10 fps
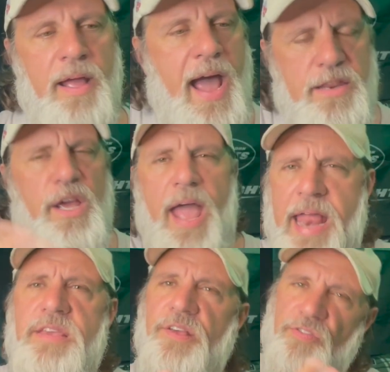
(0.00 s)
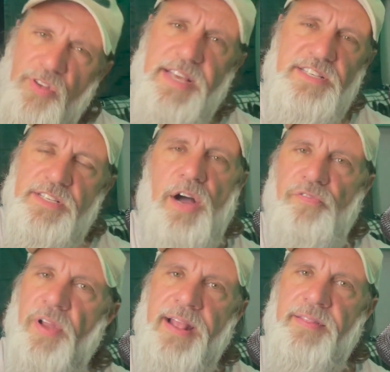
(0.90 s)
And you and you see
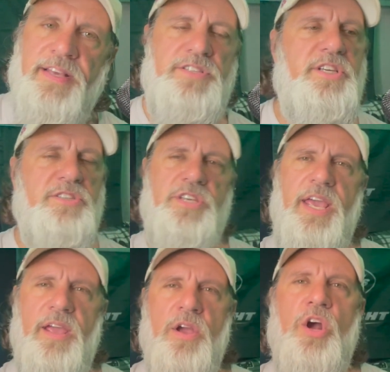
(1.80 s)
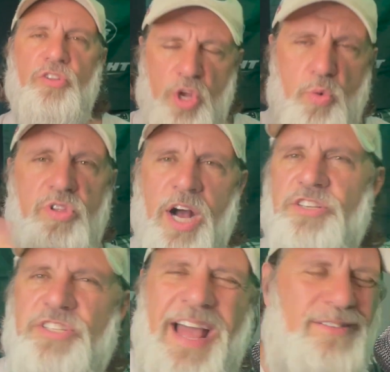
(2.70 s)
stuff like this. You see two
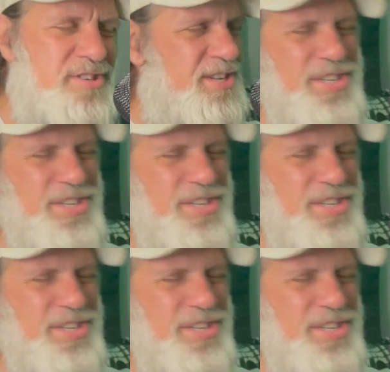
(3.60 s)
touchdowns and